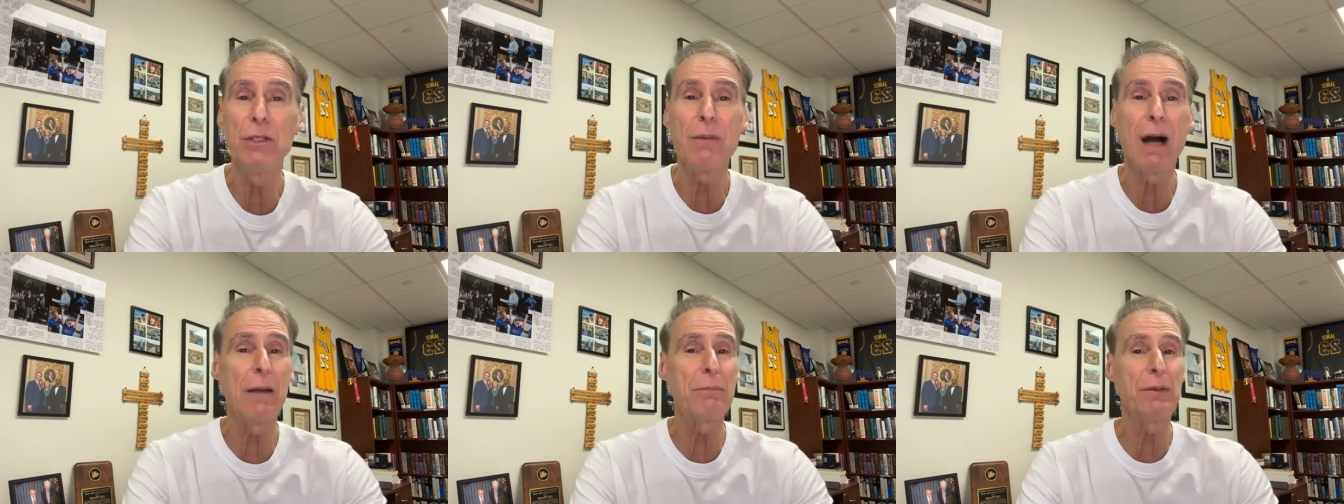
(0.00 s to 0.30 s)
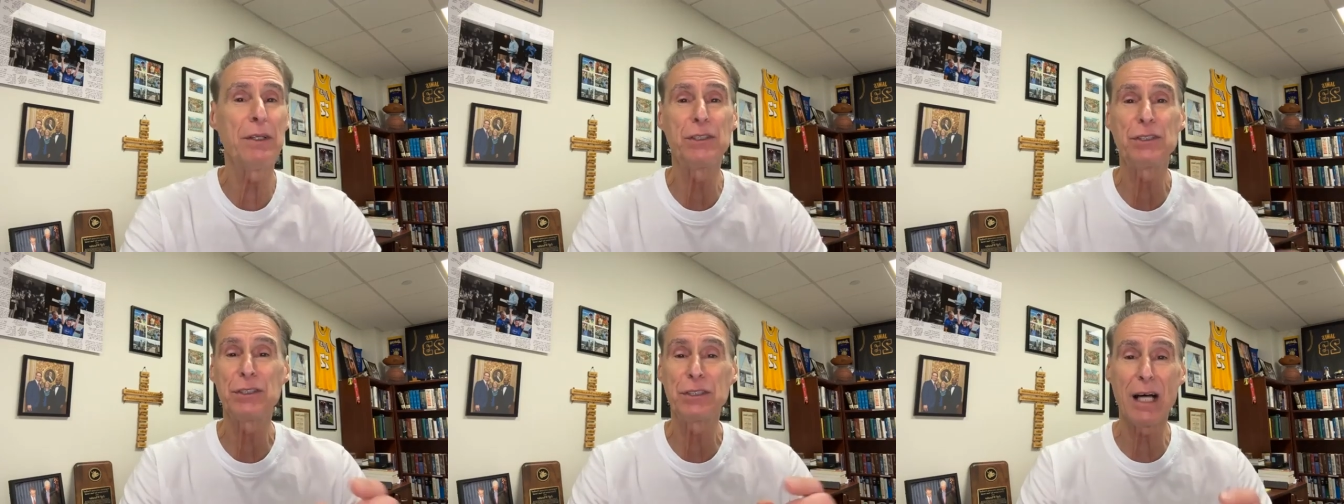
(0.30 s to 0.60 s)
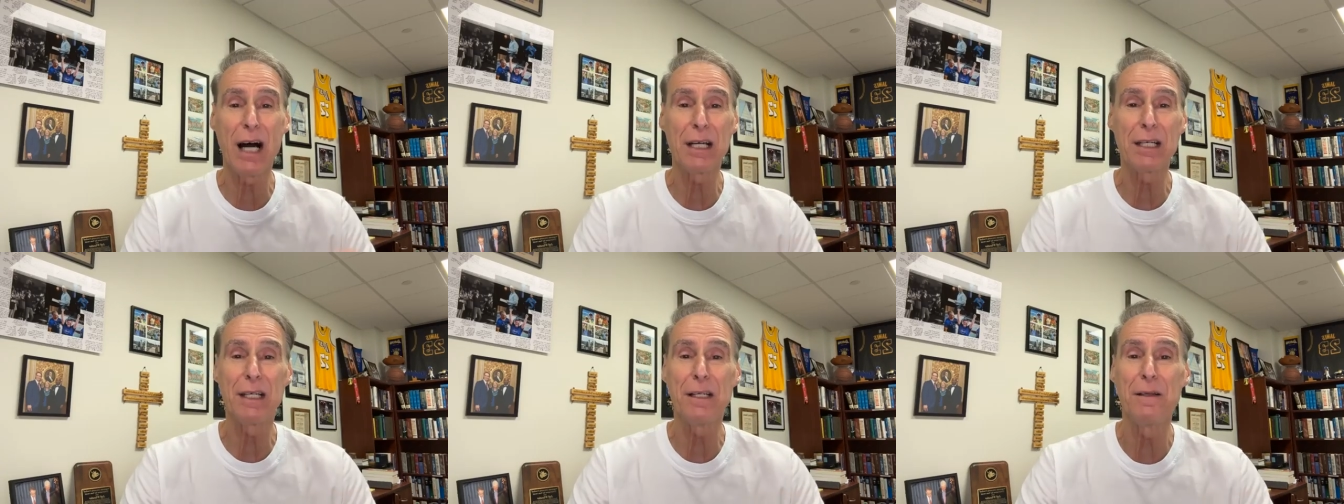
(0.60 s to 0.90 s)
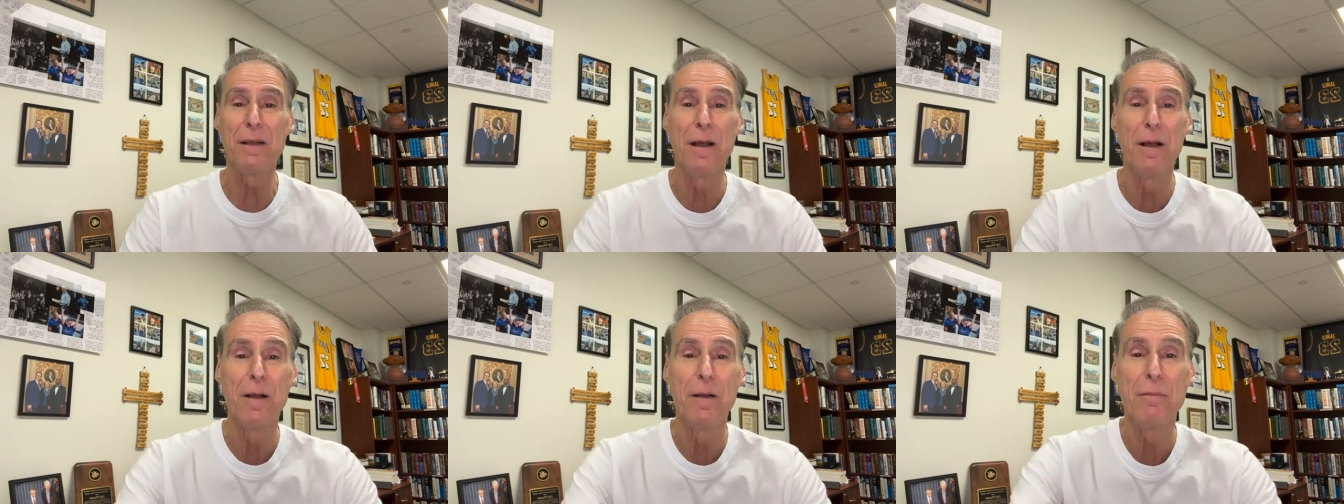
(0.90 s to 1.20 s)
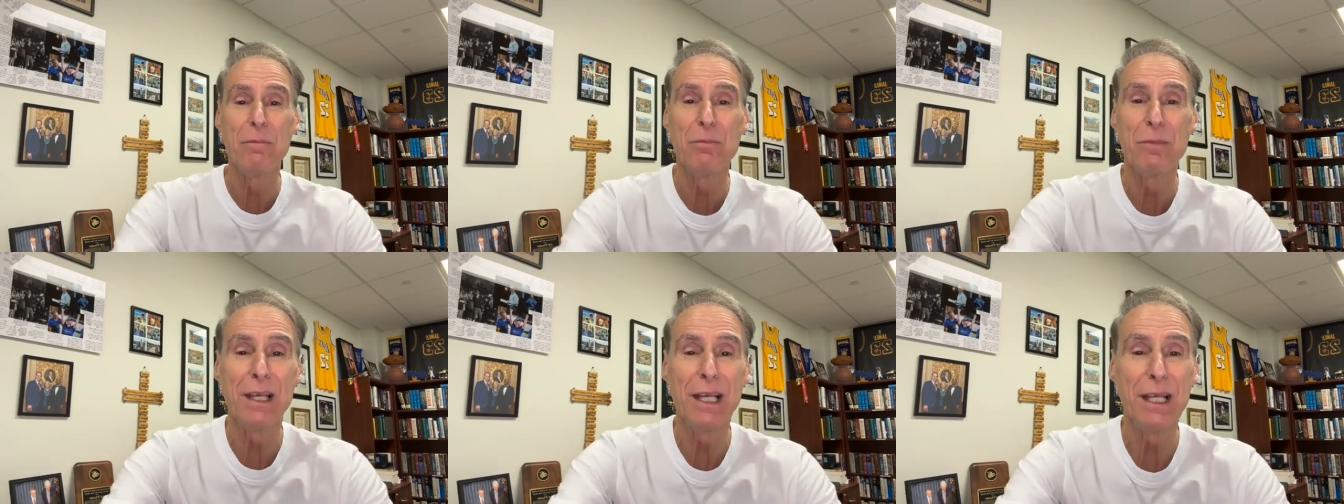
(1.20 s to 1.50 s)
You might be stuck in
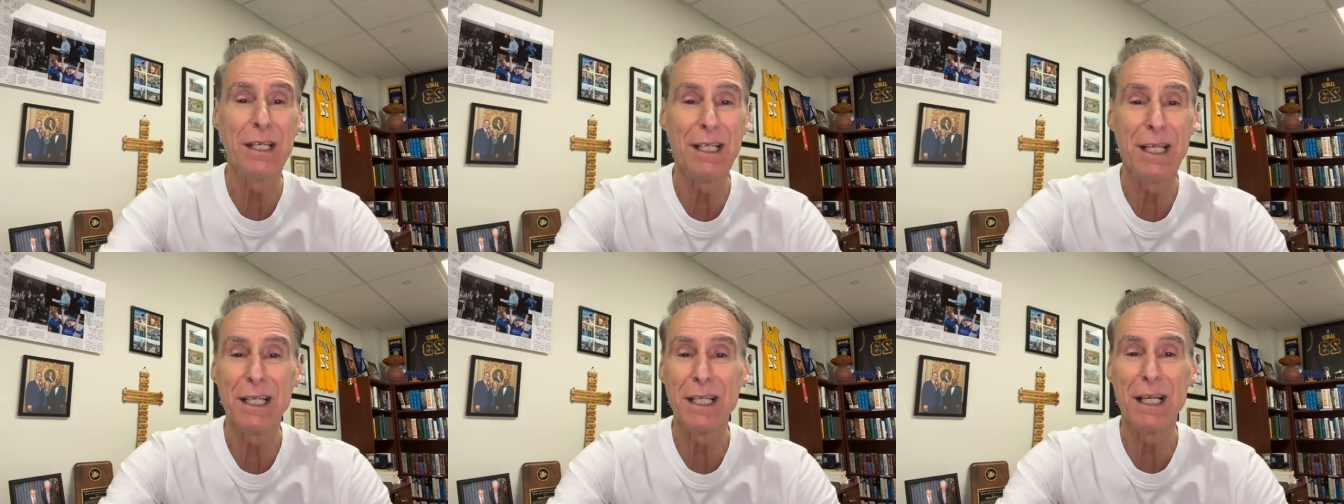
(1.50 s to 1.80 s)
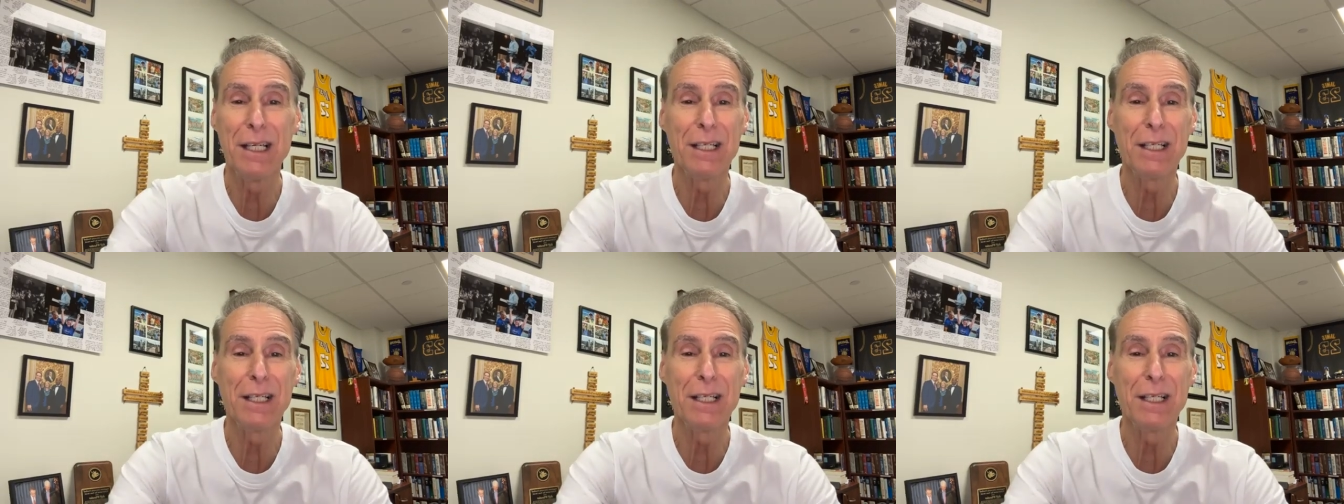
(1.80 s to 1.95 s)
in in,